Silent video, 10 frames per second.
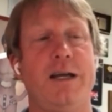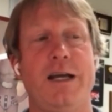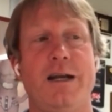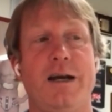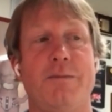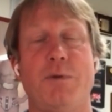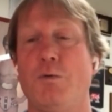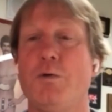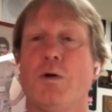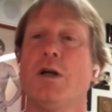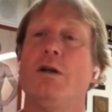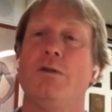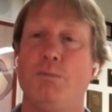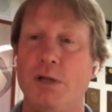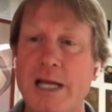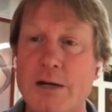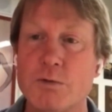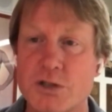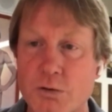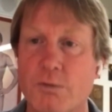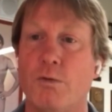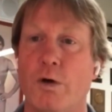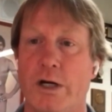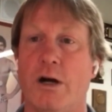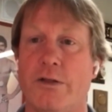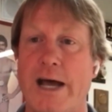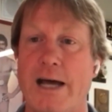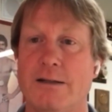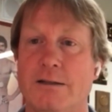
And uh, but we were gonna. The plan was to avoid all that.